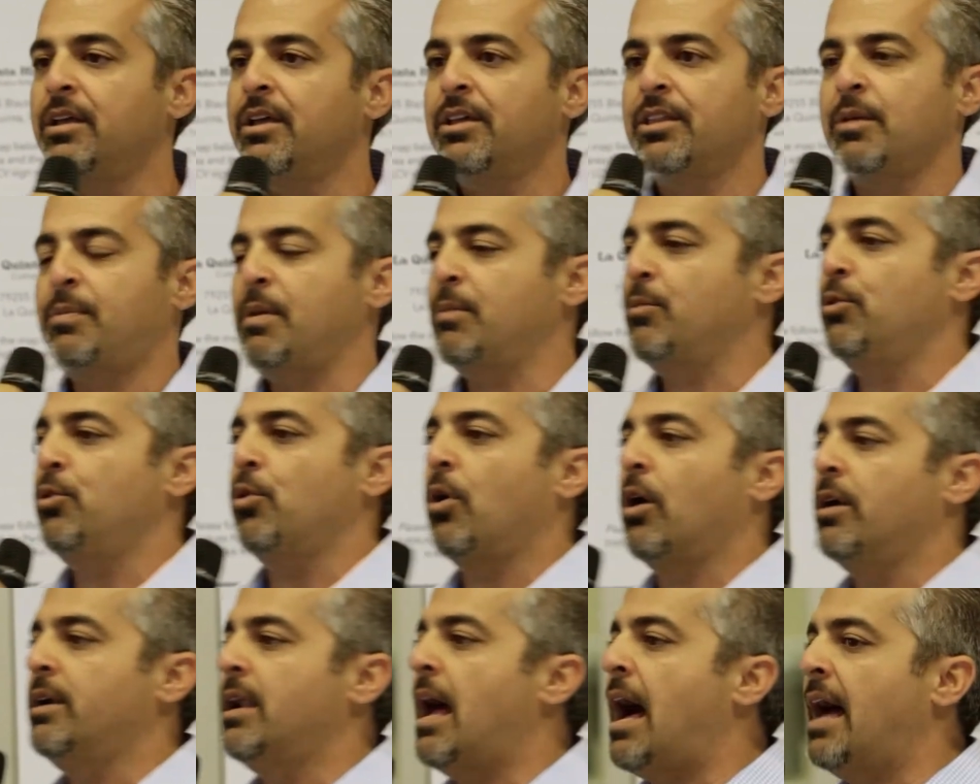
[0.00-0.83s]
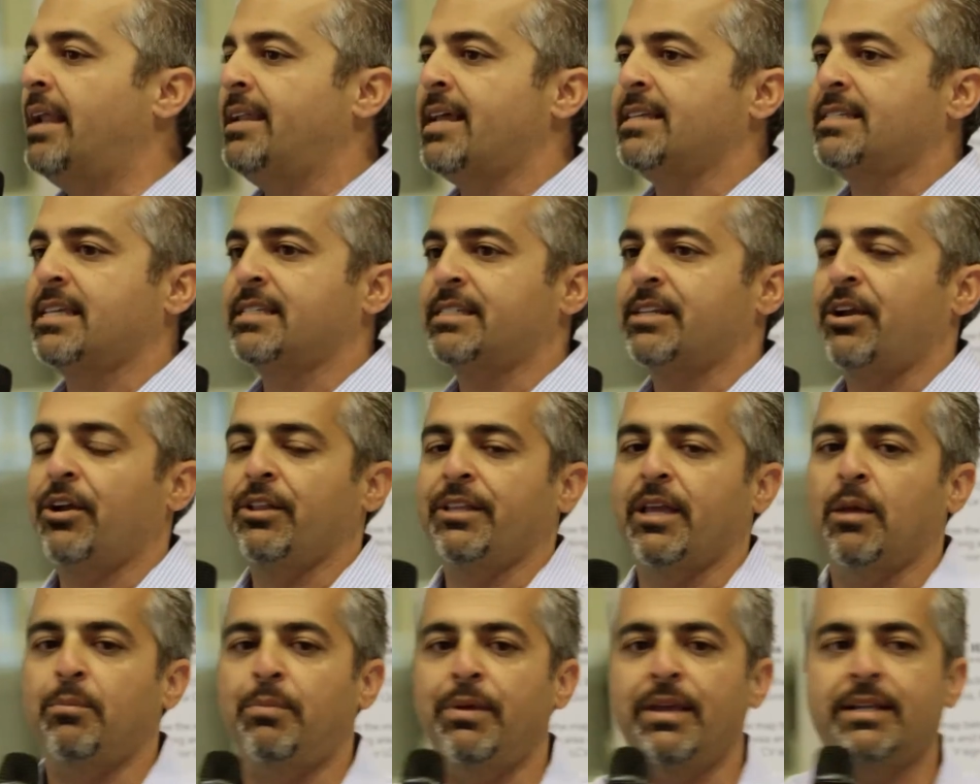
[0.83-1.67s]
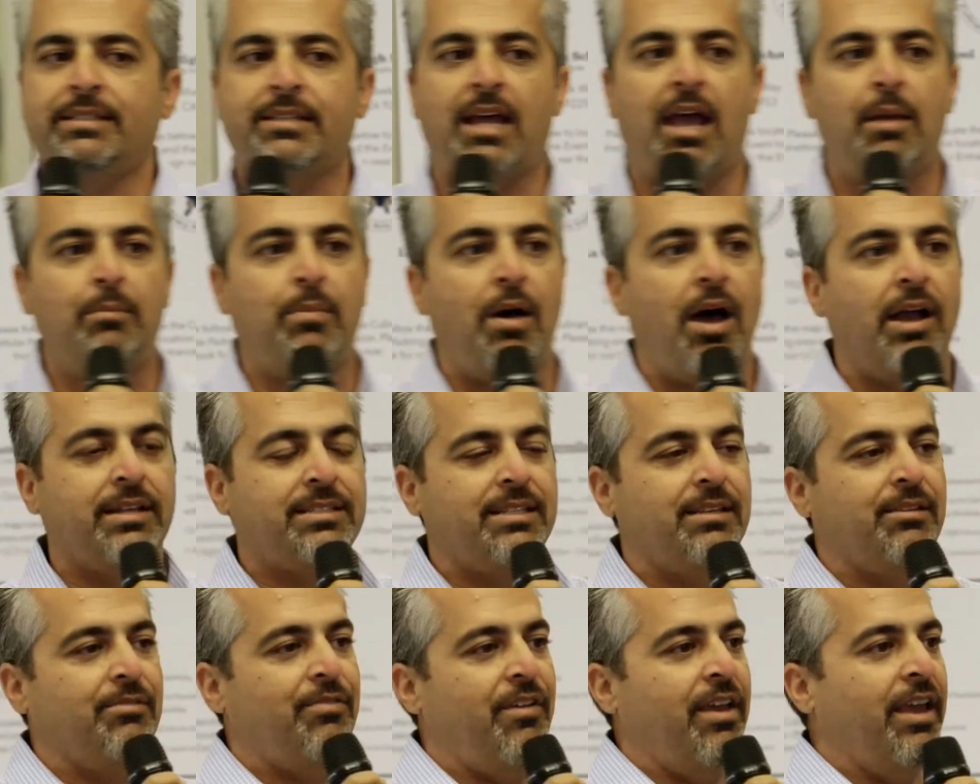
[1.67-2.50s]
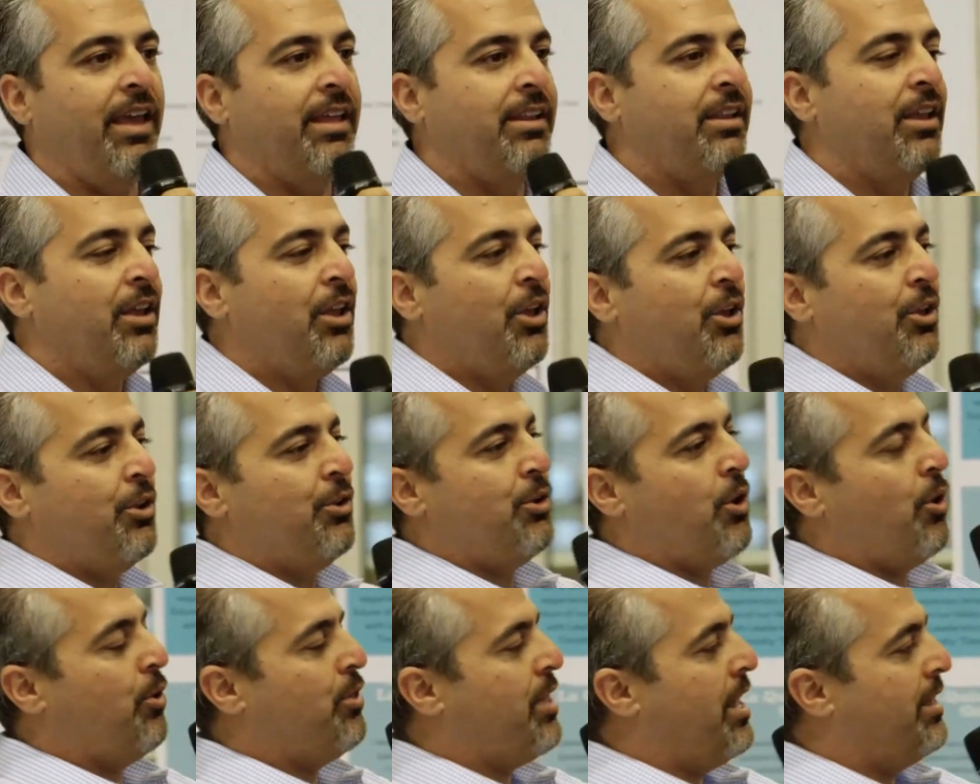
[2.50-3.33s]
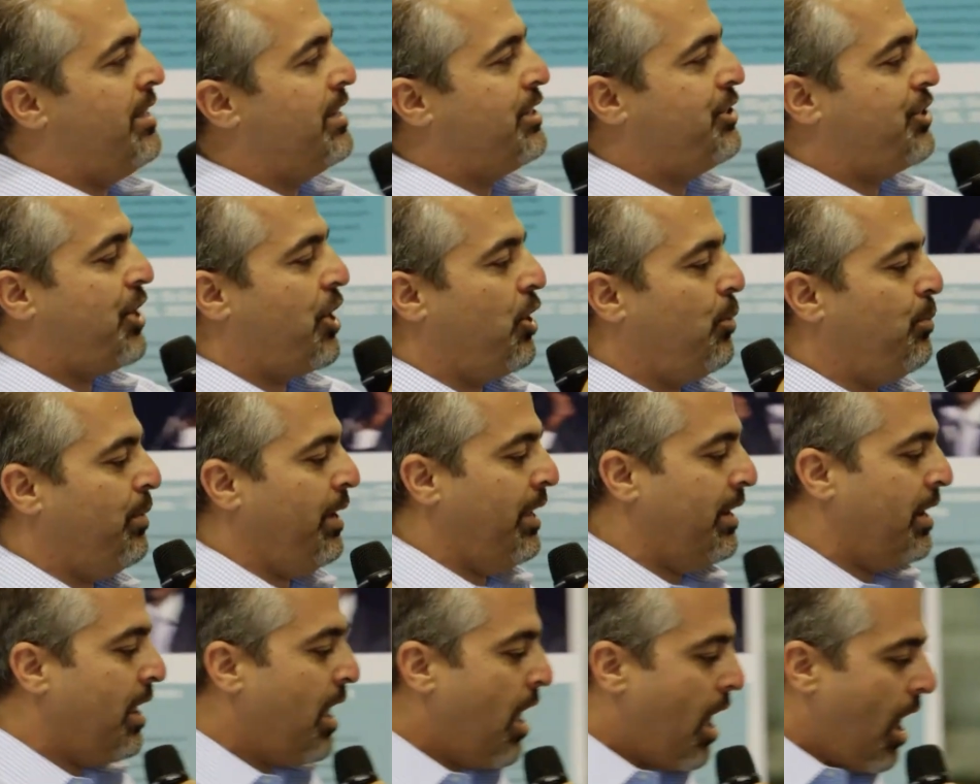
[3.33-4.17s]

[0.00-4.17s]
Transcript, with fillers: the people who are not necessarily a big time boxing fan, know that this gentleman,